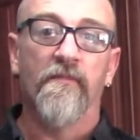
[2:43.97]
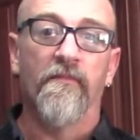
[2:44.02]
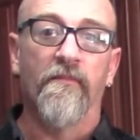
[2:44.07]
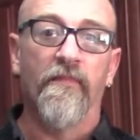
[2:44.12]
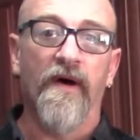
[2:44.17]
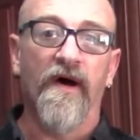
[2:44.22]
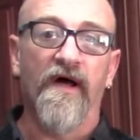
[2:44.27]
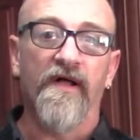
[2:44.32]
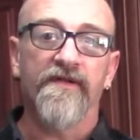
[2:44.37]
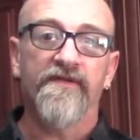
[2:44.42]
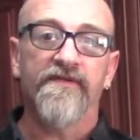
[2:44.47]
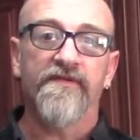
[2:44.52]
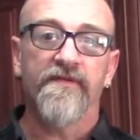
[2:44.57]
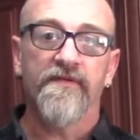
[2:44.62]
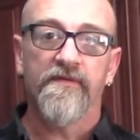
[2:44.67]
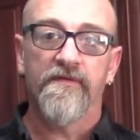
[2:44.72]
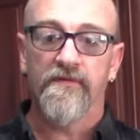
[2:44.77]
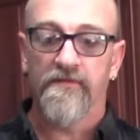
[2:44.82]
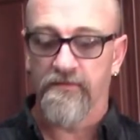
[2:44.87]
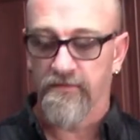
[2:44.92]
But
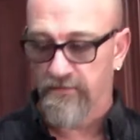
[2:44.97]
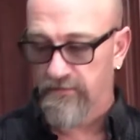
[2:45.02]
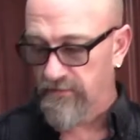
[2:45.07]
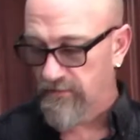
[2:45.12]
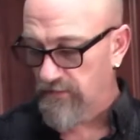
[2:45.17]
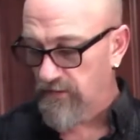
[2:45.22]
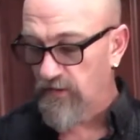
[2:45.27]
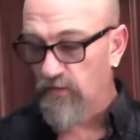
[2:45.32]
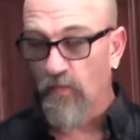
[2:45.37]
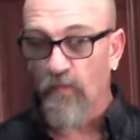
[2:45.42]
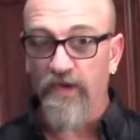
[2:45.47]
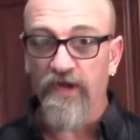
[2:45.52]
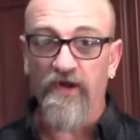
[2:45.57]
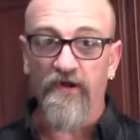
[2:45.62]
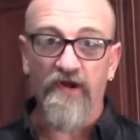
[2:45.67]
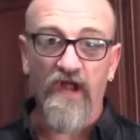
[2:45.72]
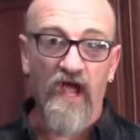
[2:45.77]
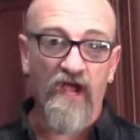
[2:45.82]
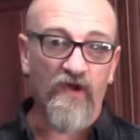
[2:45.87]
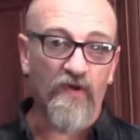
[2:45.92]
we
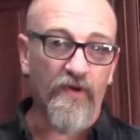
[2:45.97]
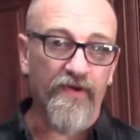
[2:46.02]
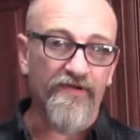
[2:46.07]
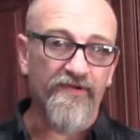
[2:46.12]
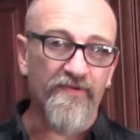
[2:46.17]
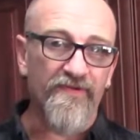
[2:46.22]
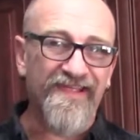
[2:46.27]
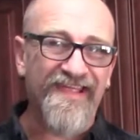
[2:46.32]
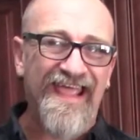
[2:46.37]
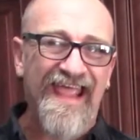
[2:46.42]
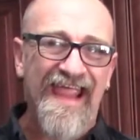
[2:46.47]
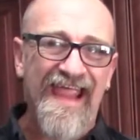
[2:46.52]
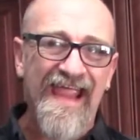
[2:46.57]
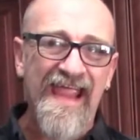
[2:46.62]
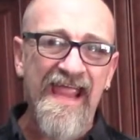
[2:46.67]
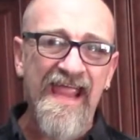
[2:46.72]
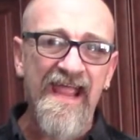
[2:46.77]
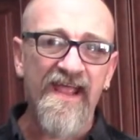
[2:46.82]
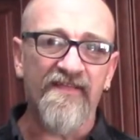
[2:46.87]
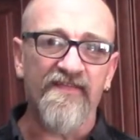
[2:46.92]
are not going to
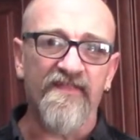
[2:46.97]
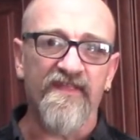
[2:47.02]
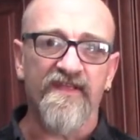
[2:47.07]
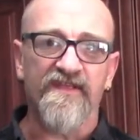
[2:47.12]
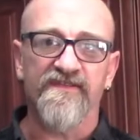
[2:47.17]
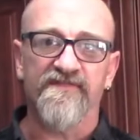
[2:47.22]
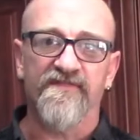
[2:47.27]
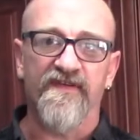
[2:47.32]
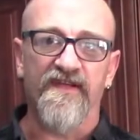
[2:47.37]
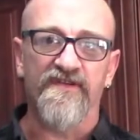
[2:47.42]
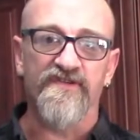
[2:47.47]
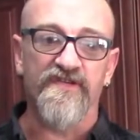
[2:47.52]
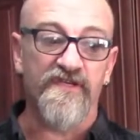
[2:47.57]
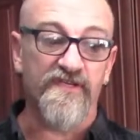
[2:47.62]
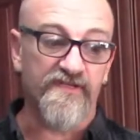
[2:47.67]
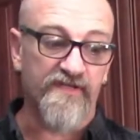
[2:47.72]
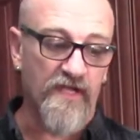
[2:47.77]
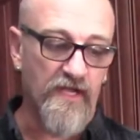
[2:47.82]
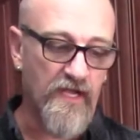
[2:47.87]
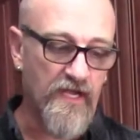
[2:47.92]
can these
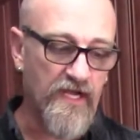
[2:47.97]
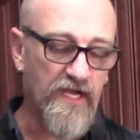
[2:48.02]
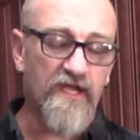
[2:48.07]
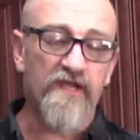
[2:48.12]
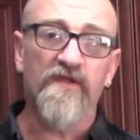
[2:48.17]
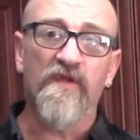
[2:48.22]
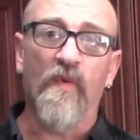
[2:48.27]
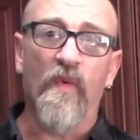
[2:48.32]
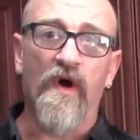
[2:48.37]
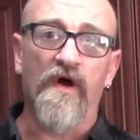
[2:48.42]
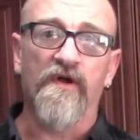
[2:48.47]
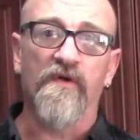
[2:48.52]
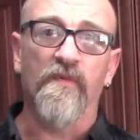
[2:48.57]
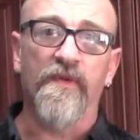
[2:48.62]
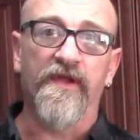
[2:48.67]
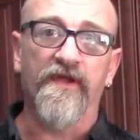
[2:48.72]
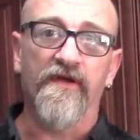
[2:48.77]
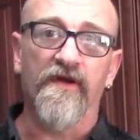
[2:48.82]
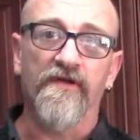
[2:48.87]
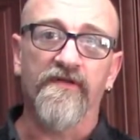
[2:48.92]
veggies in the water
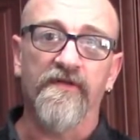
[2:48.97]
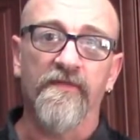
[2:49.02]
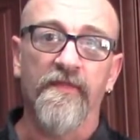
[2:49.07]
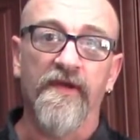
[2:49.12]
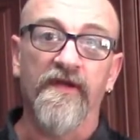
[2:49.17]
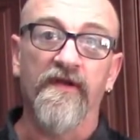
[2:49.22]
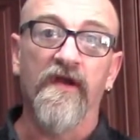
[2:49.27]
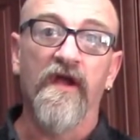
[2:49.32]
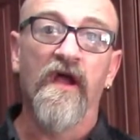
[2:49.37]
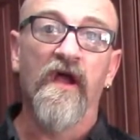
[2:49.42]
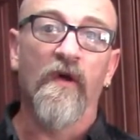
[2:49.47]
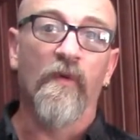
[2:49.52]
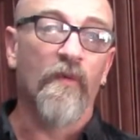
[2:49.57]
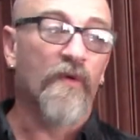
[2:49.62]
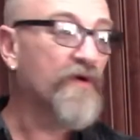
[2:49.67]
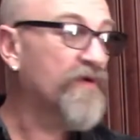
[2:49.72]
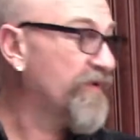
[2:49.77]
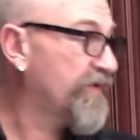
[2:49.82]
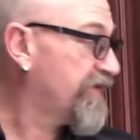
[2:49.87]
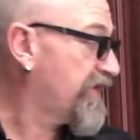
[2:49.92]
we cook them in.
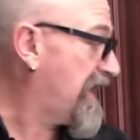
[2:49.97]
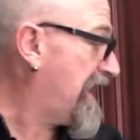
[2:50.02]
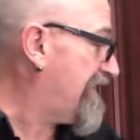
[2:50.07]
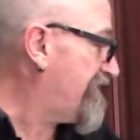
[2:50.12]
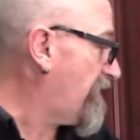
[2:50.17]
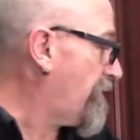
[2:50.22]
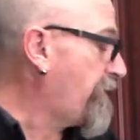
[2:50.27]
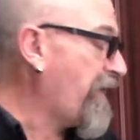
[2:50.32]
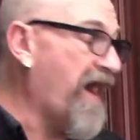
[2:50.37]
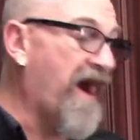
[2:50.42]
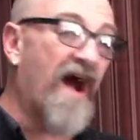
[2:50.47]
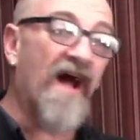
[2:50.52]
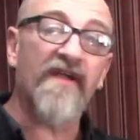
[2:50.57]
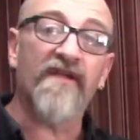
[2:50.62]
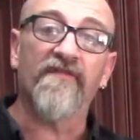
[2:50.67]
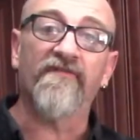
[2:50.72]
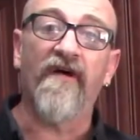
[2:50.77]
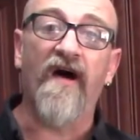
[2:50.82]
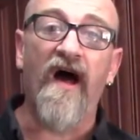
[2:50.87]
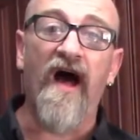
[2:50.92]
We're going to have a pot
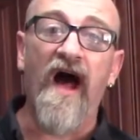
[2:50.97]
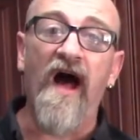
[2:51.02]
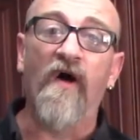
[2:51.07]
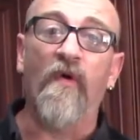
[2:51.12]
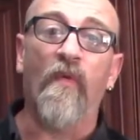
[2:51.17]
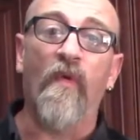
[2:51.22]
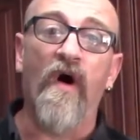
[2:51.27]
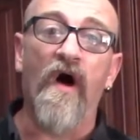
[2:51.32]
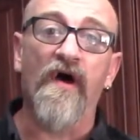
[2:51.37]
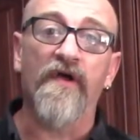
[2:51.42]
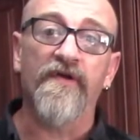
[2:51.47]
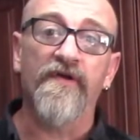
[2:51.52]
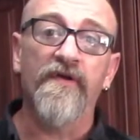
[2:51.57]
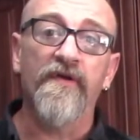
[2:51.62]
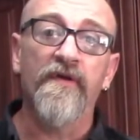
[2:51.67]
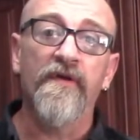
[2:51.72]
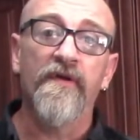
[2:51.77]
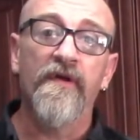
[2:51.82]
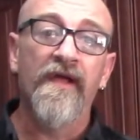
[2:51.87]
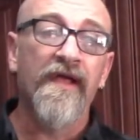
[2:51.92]
of hot
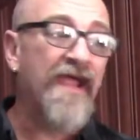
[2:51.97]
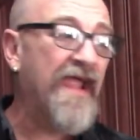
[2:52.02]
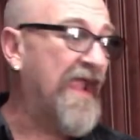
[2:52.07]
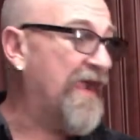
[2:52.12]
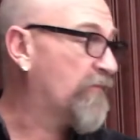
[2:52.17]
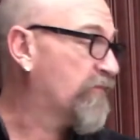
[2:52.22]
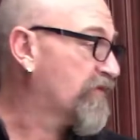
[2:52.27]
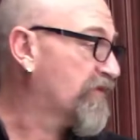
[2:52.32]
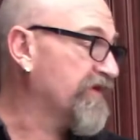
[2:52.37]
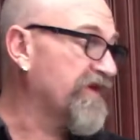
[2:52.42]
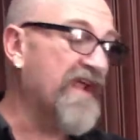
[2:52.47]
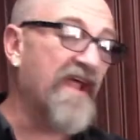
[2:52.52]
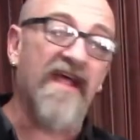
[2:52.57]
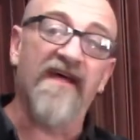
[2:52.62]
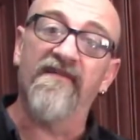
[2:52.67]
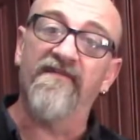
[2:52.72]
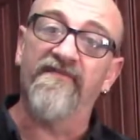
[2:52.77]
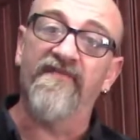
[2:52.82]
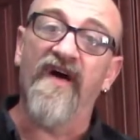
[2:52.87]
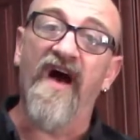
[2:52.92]
water, and we're going to
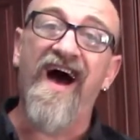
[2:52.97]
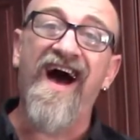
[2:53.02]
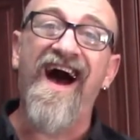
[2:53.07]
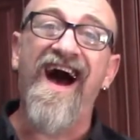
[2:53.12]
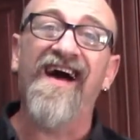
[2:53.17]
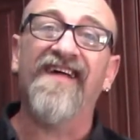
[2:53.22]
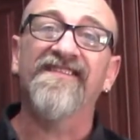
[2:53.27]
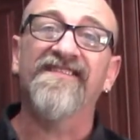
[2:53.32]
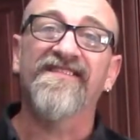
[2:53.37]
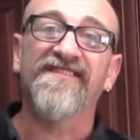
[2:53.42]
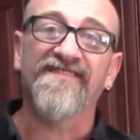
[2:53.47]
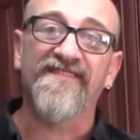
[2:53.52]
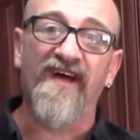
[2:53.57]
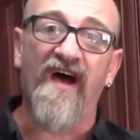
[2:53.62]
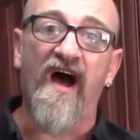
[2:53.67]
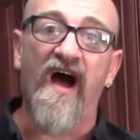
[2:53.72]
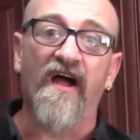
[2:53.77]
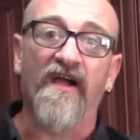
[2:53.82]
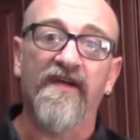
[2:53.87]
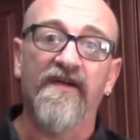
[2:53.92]
have the hot
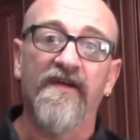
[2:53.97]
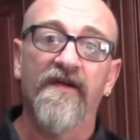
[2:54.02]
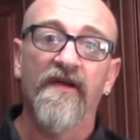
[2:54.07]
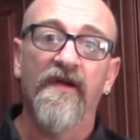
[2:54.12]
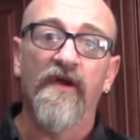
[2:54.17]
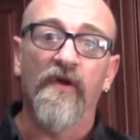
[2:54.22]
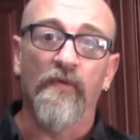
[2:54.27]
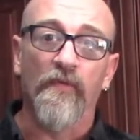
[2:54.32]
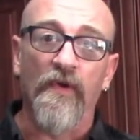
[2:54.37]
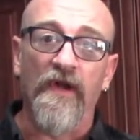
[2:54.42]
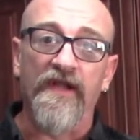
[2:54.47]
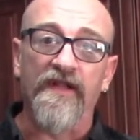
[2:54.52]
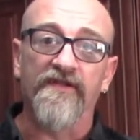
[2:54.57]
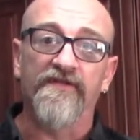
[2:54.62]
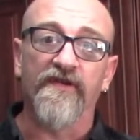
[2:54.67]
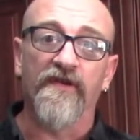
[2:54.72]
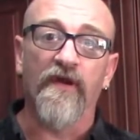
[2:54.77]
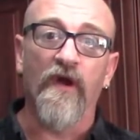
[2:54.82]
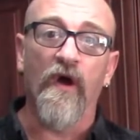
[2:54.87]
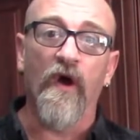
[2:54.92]
stock ready
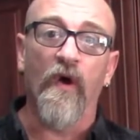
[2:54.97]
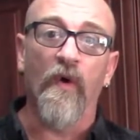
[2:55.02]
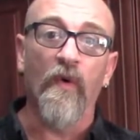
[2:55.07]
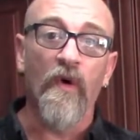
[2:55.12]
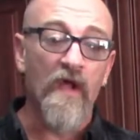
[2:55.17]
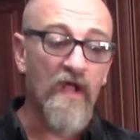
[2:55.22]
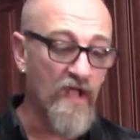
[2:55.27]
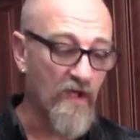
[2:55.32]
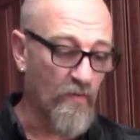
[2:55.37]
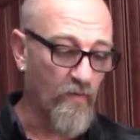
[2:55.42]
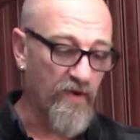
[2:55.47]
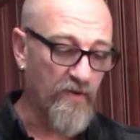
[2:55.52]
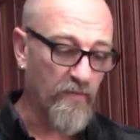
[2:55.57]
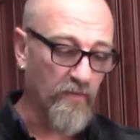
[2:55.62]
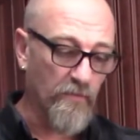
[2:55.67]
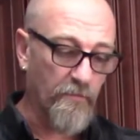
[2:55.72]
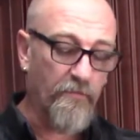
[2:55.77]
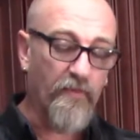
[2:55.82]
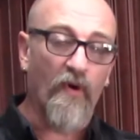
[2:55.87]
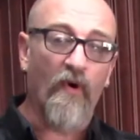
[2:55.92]
to go. We
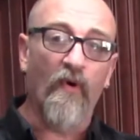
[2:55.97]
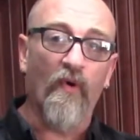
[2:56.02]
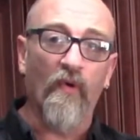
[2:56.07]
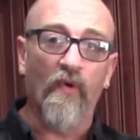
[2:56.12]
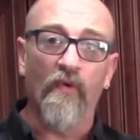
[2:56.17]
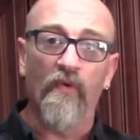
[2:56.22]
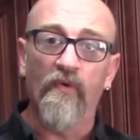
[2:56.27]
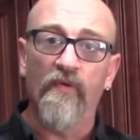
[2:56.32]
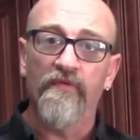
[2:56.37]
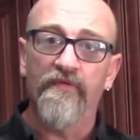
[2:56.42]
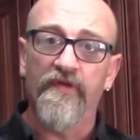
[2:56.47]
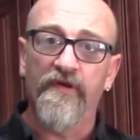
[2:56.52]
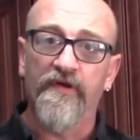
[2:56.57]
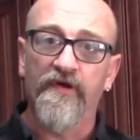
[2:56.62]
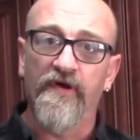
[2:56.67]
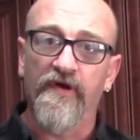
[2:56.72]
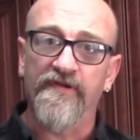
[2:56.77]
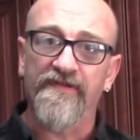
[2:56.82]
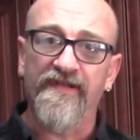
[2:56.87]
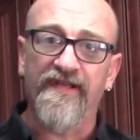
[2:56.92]
will pull the
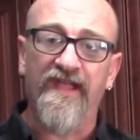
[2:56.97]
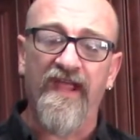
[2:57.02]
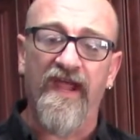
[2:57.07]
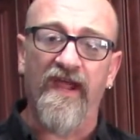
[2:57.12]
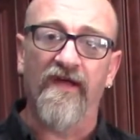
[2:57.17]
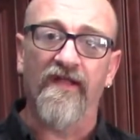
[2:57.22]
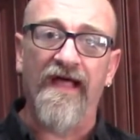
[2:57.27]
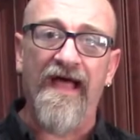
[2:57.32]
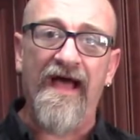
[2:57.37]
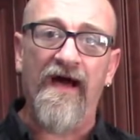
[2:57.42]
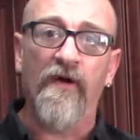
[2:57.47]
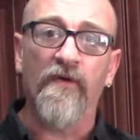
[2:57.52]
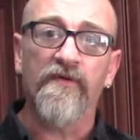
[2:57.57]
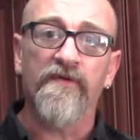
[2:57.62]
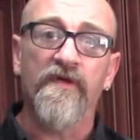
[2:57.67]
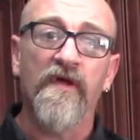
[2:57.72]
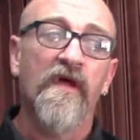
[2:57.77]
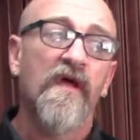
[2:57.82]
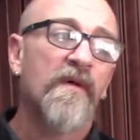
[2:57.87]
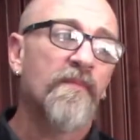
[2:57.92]
cooked kale
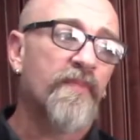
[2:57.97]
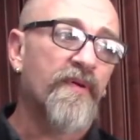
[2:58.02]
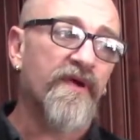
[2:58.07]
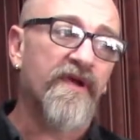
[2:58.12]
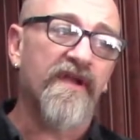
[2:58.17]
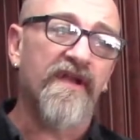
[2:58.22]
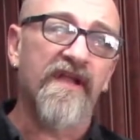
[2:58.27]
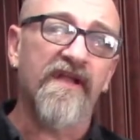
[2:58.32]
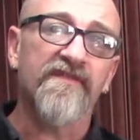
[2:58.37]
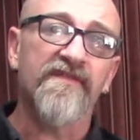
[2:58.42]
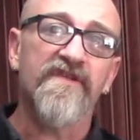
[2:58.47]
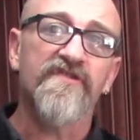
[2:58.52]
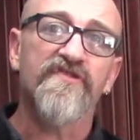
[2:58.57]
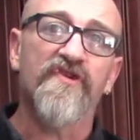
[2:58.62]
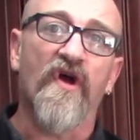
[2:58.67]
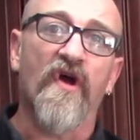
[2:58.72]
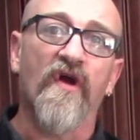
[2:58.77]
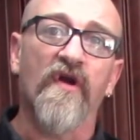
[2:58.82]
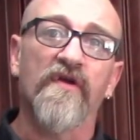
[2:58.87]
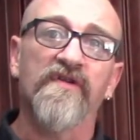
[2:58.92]
out, put it in the
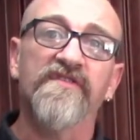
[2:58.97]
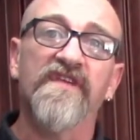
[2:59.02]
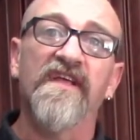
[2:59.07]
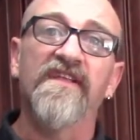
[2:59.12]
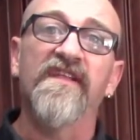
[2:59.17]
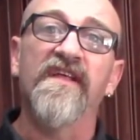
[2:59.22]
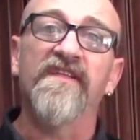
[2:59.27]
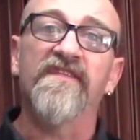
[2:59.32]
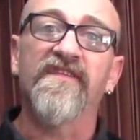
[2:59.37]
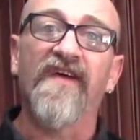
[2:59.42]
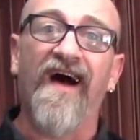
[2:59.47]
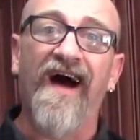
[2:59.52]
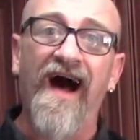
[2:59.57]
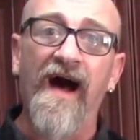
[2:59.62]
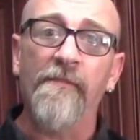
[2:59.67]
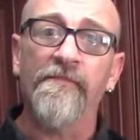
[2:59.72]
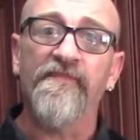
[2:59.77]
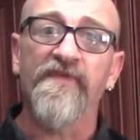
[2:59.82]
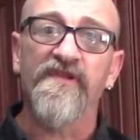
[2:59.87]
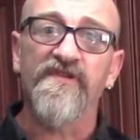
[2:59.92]
jars, and then
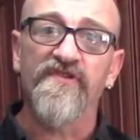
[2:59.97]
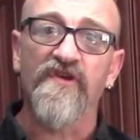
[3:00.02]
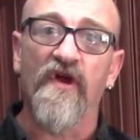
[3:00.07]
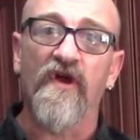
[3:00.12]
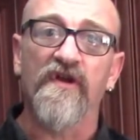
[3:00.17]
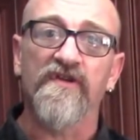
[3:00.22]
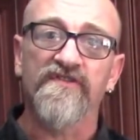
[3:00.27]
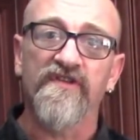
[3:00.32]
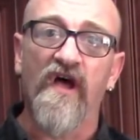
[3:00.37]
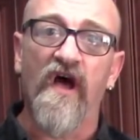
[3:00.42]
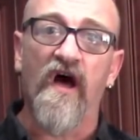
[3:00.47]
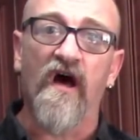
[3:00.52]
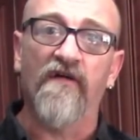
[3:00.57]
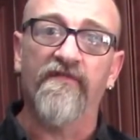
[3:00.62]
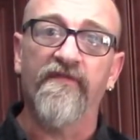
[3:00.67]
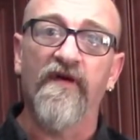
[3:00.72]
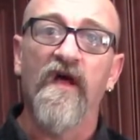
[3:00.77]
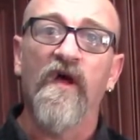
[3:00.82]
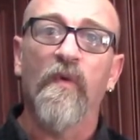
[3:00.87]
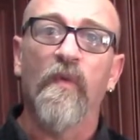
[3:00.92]
top the jars
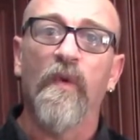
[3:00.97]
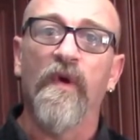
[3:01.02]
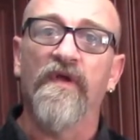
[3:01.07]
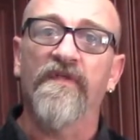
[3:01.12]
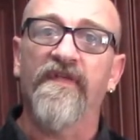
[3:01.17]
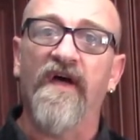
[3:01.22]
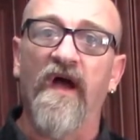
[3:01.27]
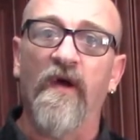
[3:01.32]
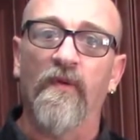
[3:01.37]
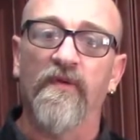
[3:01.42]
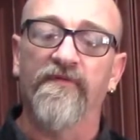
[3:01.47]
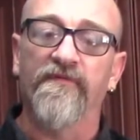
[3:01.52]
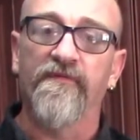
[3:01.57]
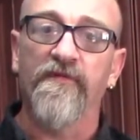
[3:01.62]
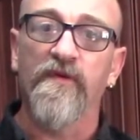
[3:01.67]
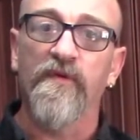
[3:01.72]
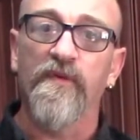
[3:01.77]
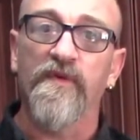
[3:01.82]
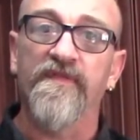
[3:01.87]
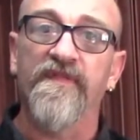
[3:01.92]
off with our
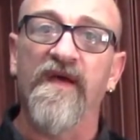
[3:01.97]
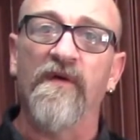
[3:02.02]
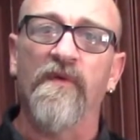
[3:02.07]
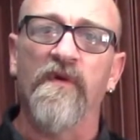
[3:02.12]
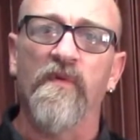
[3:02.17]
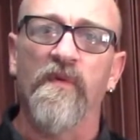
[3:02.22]
fluid that we